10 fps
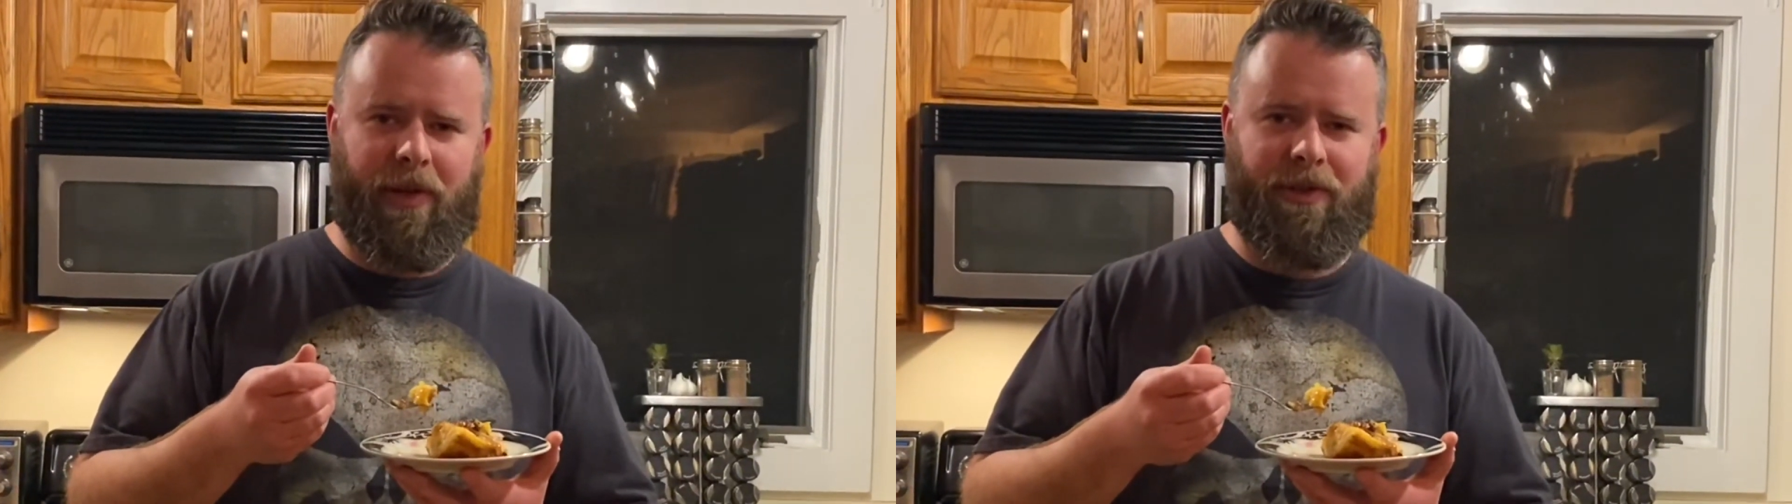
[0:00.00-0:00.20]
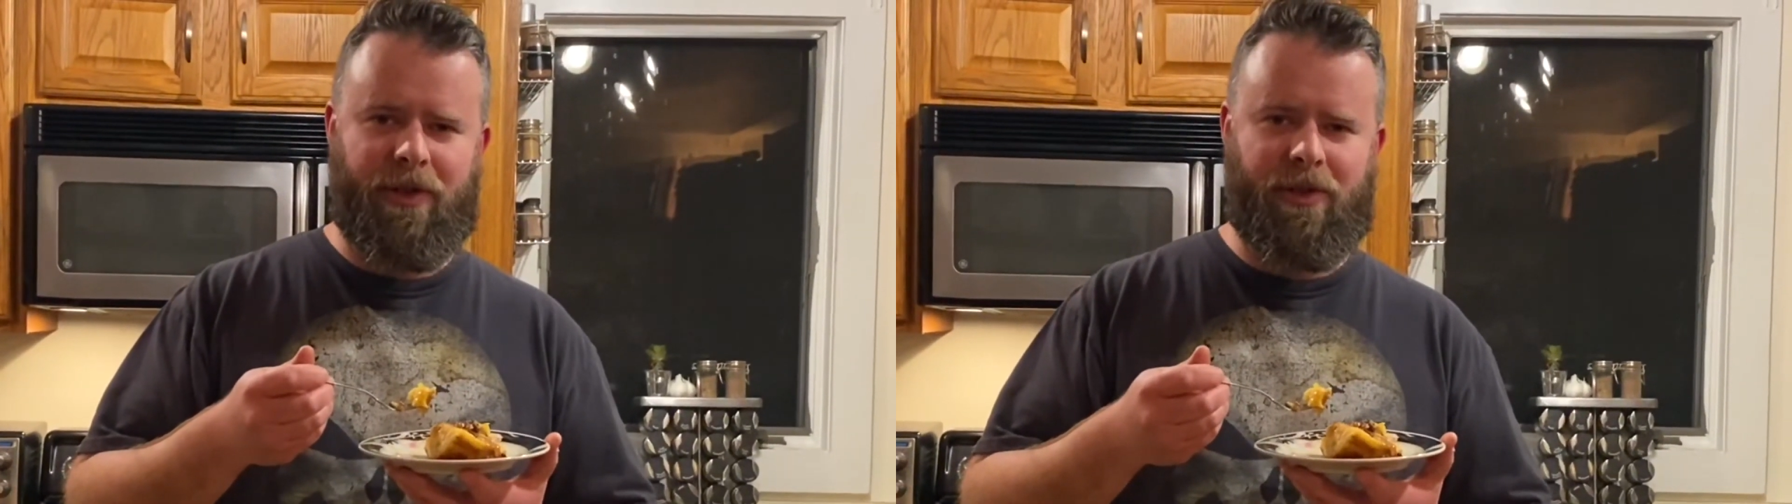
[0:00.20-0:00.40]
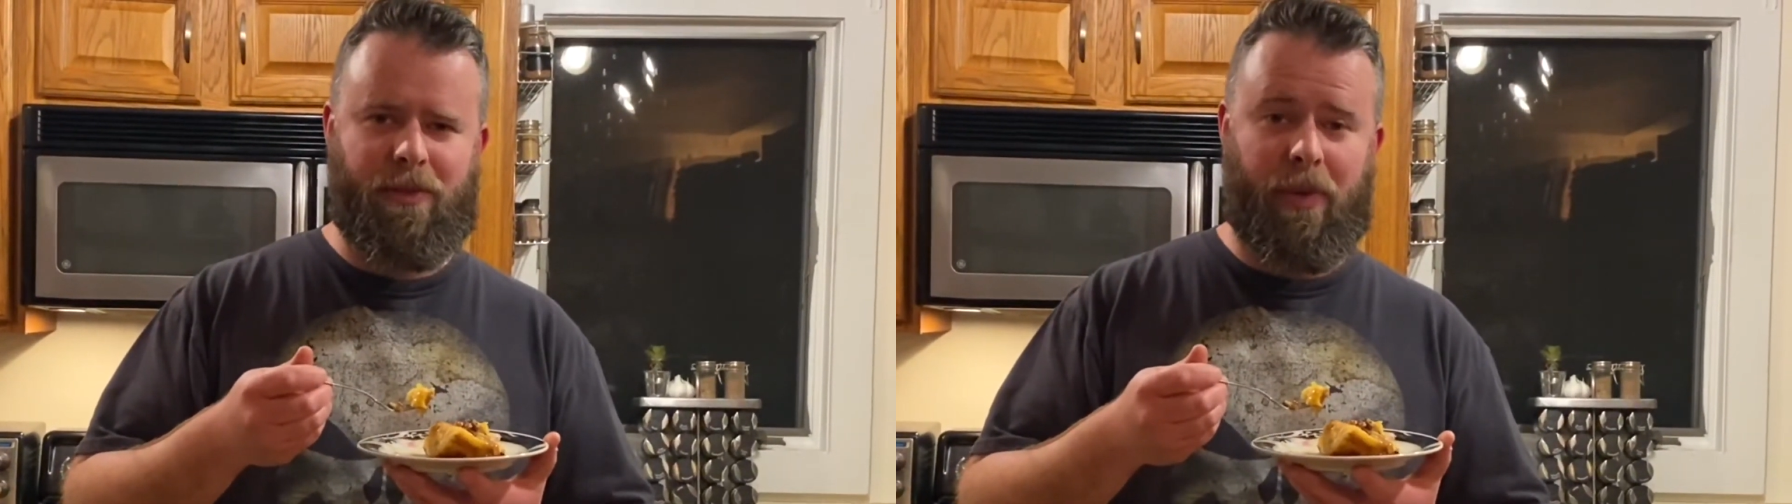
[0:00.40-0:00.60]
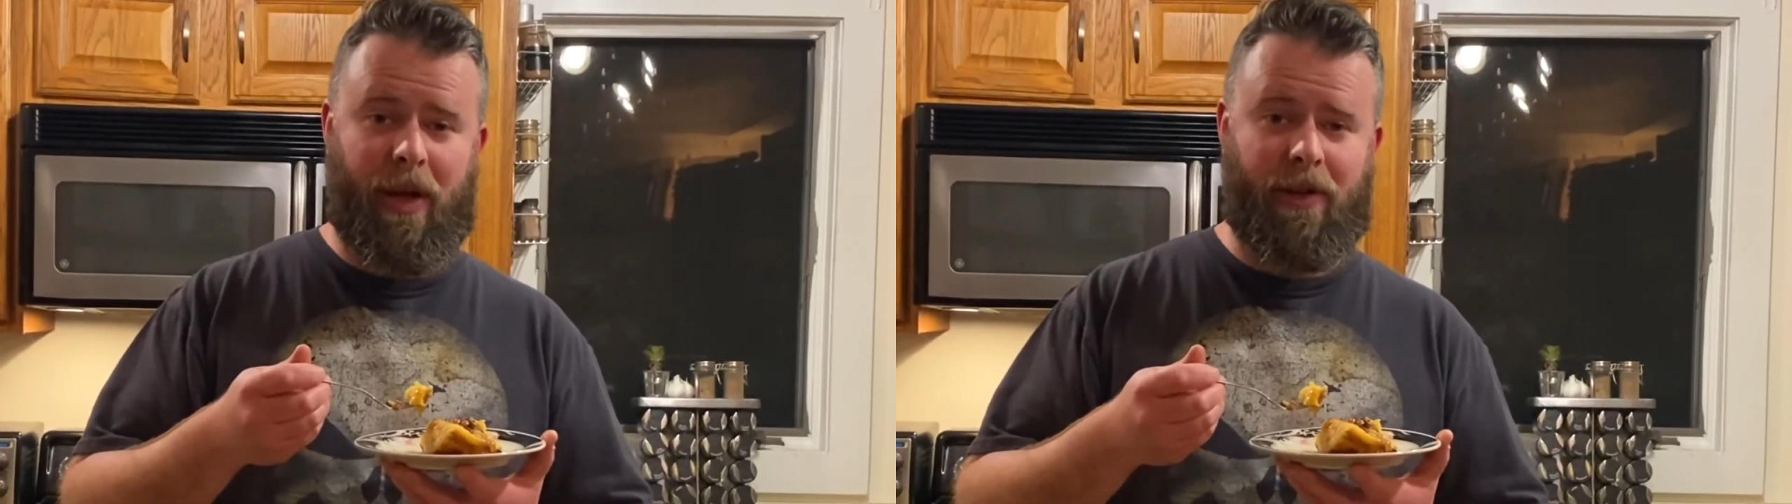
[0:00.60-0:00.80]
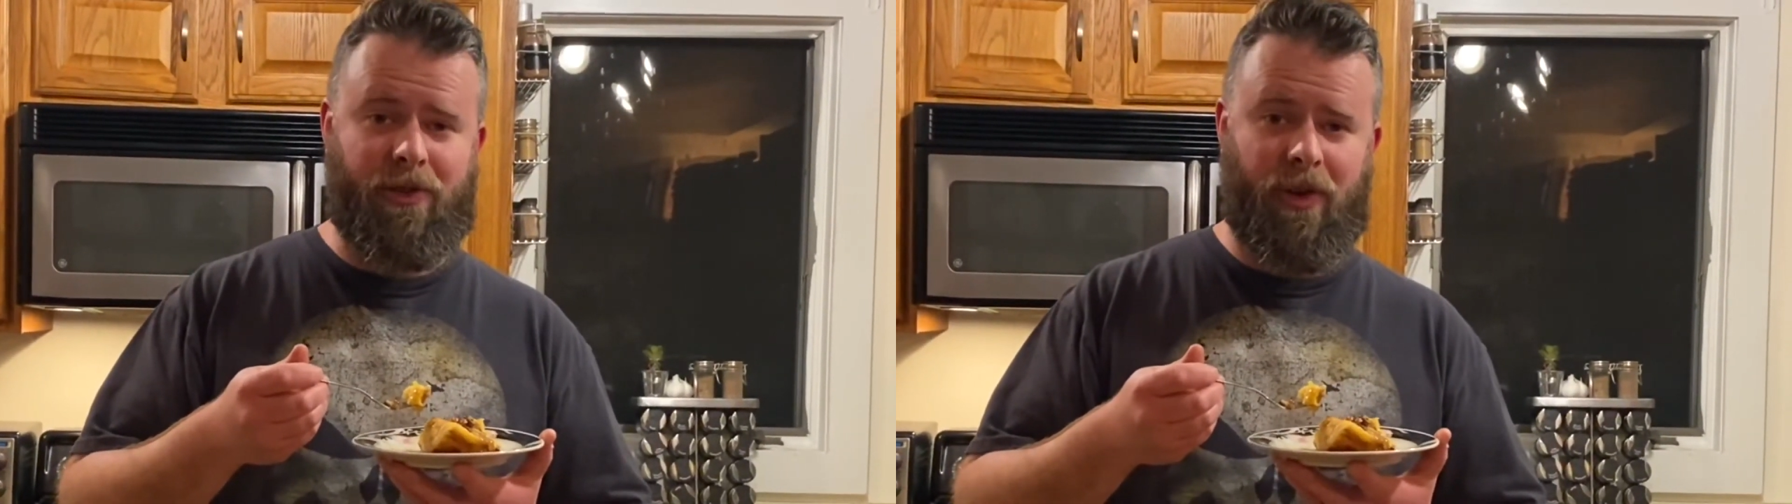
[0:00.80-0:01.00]
that this
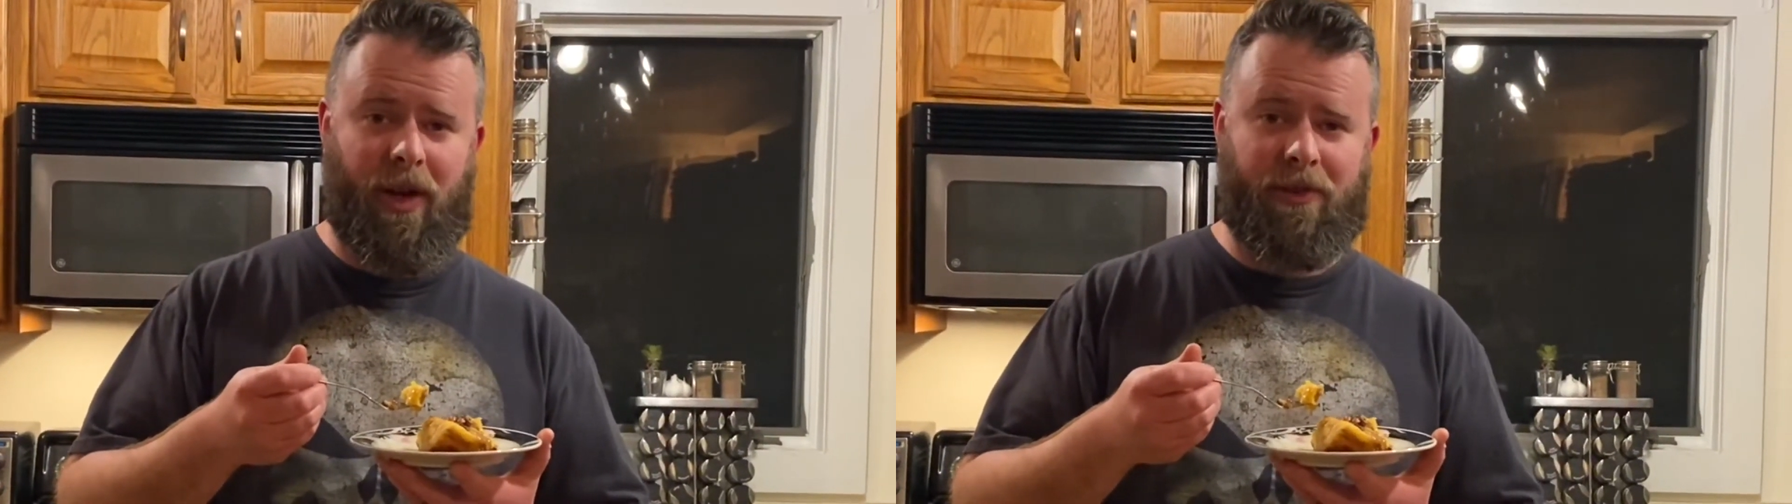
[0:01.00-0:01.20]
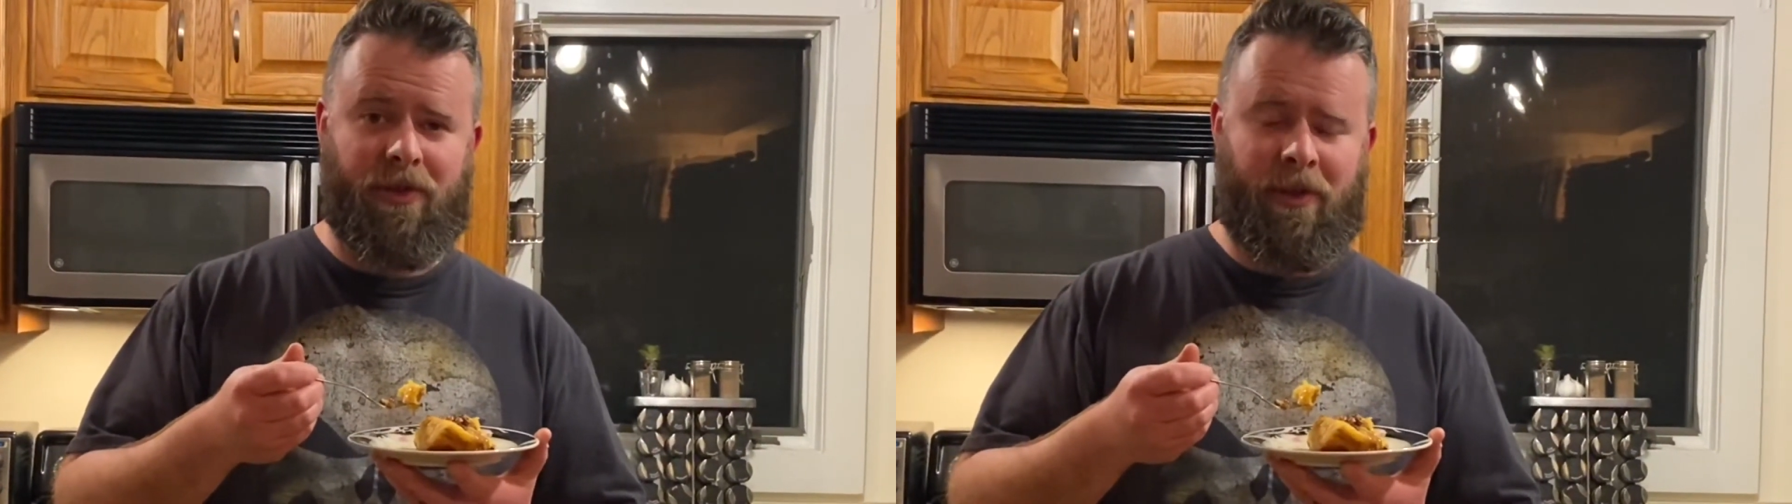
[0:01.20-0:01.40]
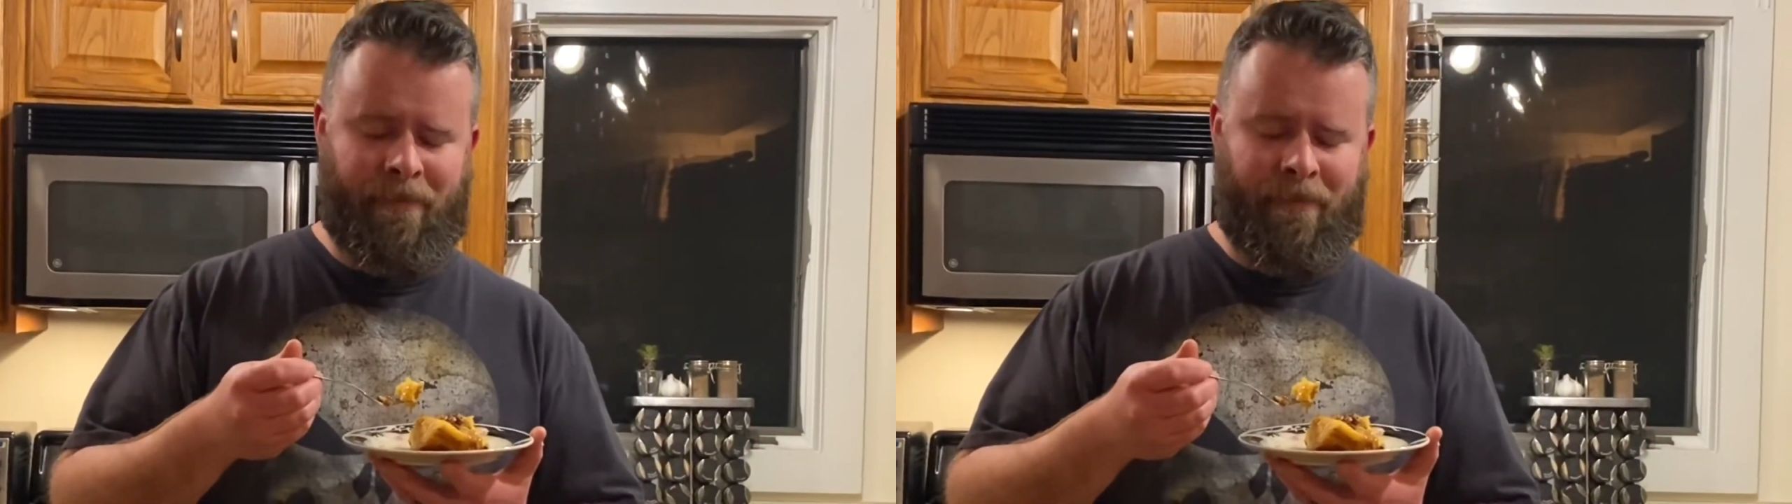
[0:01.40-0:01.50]
brandy sauce